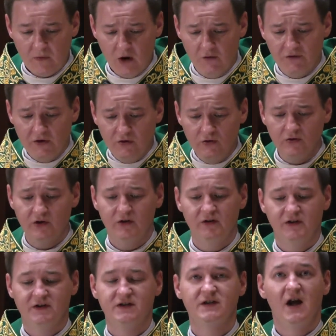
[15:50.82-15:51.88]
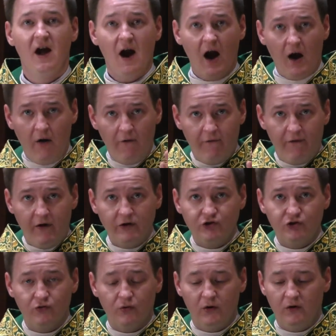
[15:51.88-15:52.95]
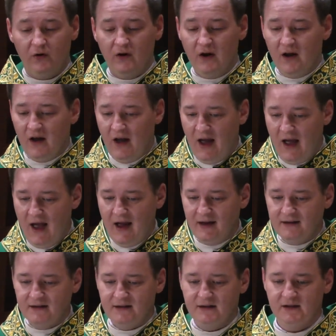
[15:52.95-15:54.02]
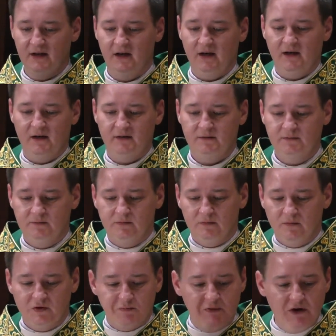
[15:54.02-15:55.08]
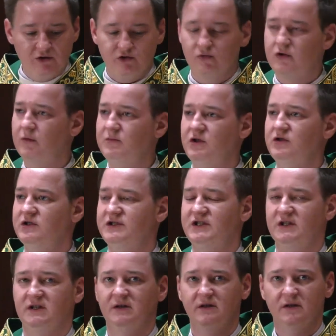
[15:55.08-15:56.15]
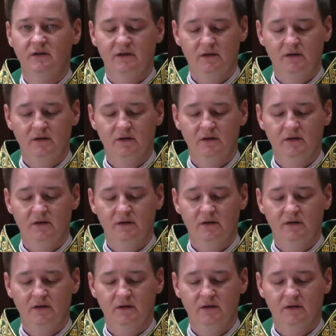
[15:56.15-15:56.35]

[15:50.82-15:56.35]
of the Eucharist, our virtual and spiritual community.